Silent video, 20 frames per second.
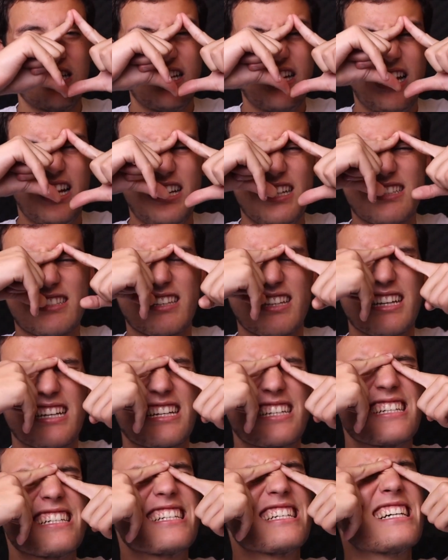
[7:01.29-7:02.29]
And it's
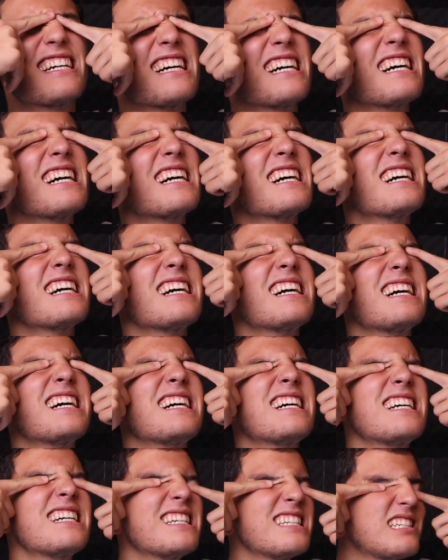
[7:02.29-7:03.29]
like,
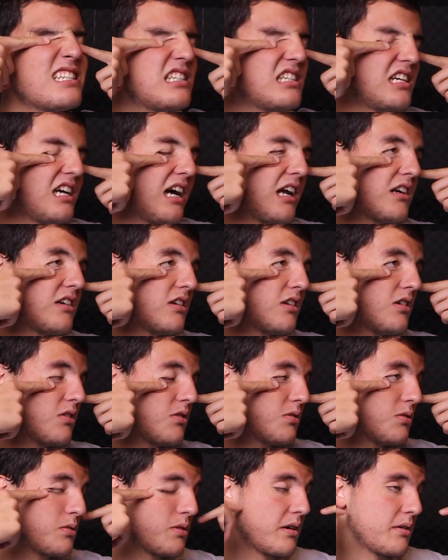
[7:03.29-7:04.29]
I don't
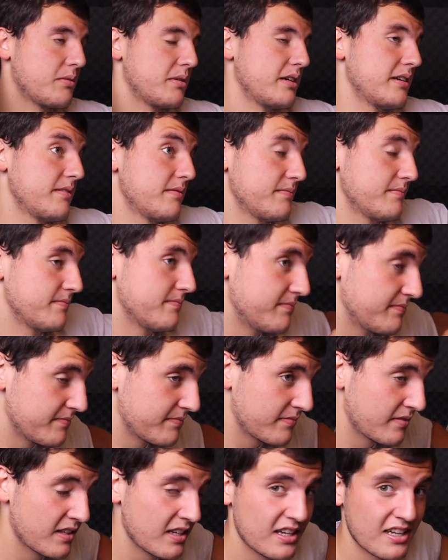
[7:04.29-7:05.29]
know who I want.
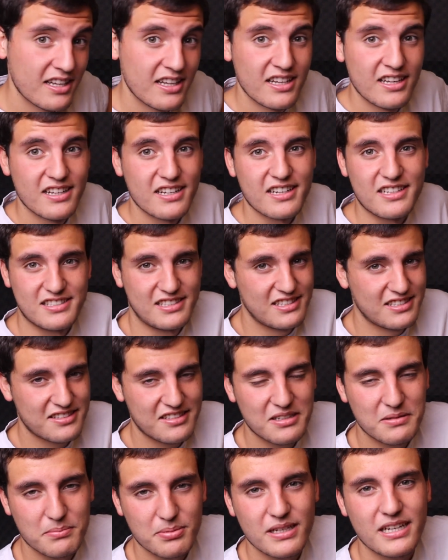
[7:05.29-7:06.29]
Because this is
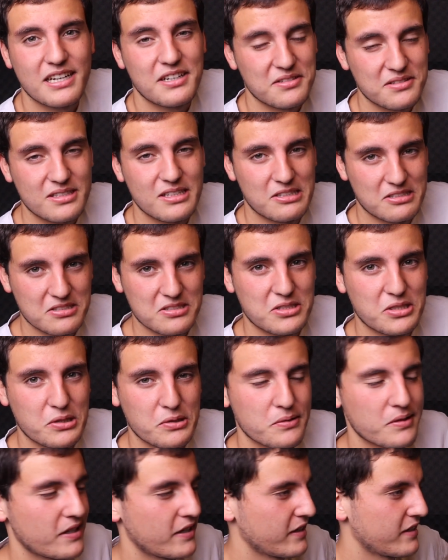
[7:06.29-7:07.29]
going to play out in season
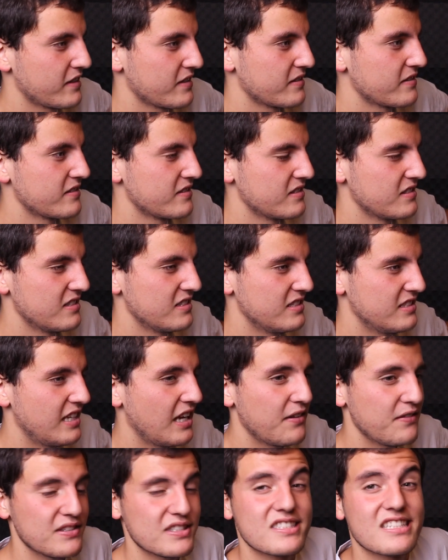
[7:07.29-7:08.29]
2. Like,
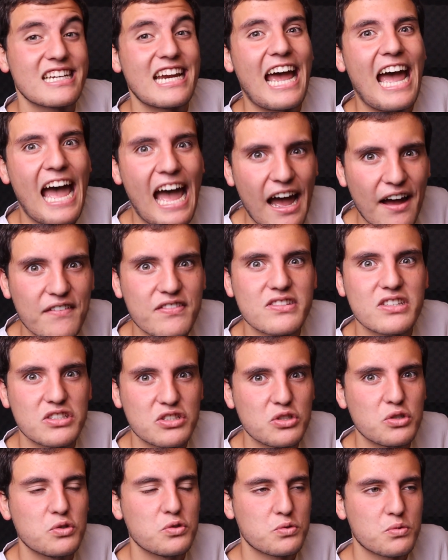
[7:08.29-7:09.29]
Davy's going to have to
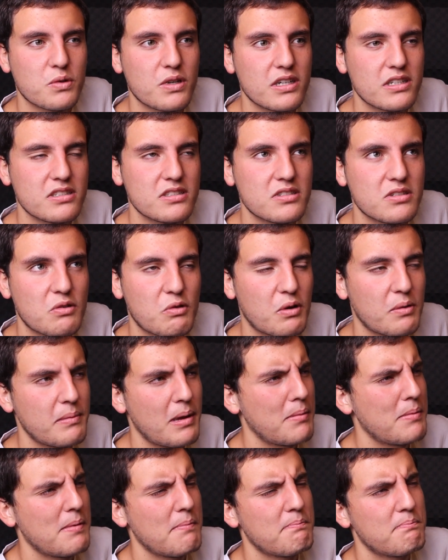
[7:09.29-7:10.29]
choose one. Or
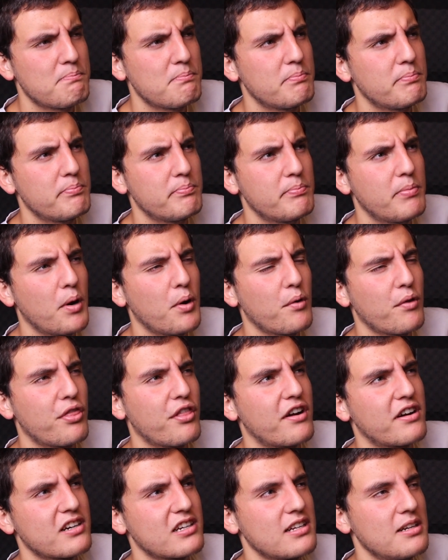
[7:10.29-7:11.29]
maybe both
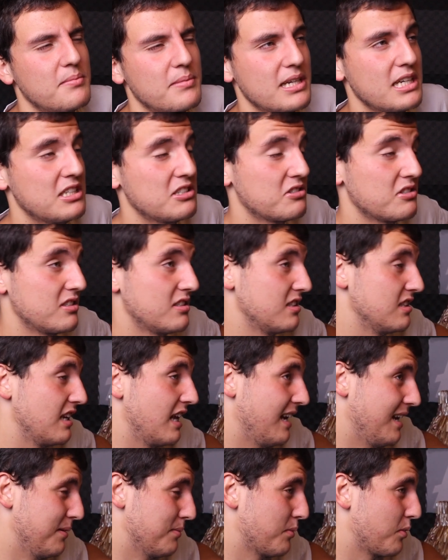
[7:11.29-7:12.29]
aren't going to be interested
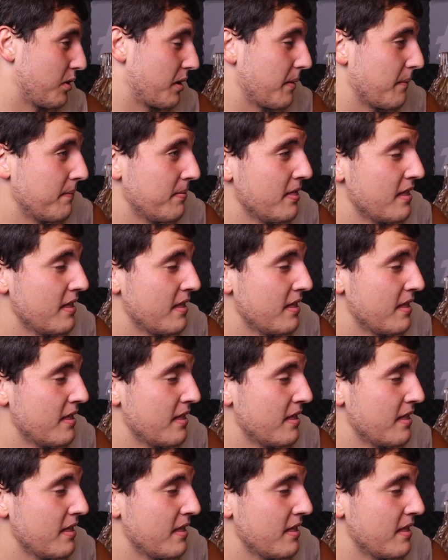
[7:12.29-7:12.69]
anymore.